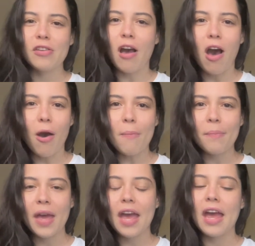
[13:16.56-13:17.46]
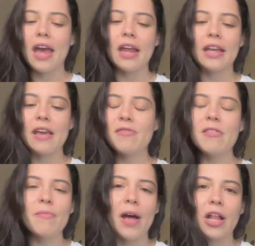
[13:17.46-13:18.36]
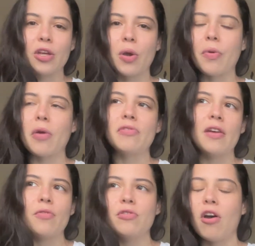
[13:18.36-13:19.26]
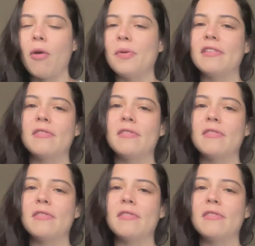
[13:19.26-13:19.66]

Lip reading: come and give some value around several topics: